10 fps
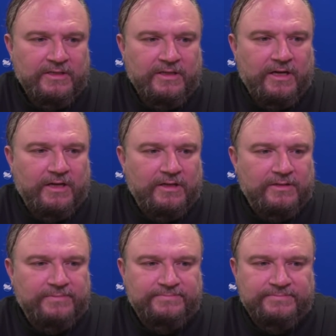
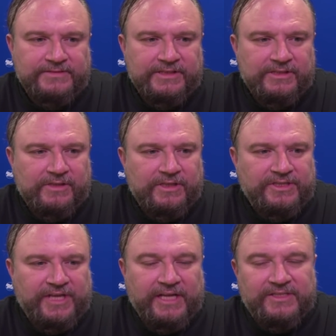Our
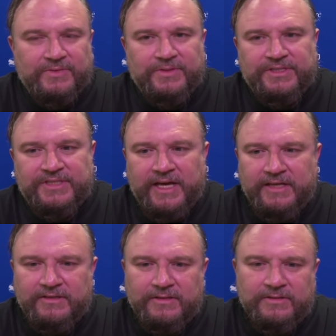chance to win the
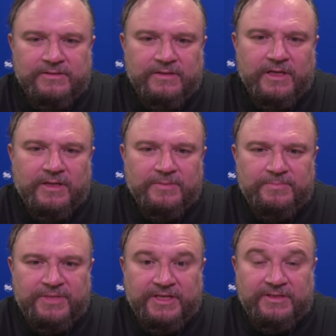title
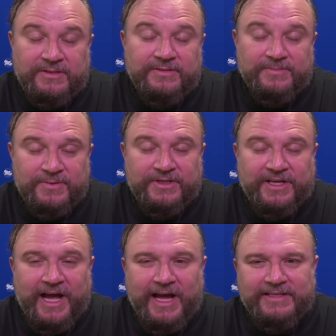peaked pretty
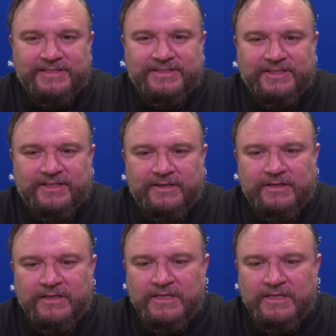high this year.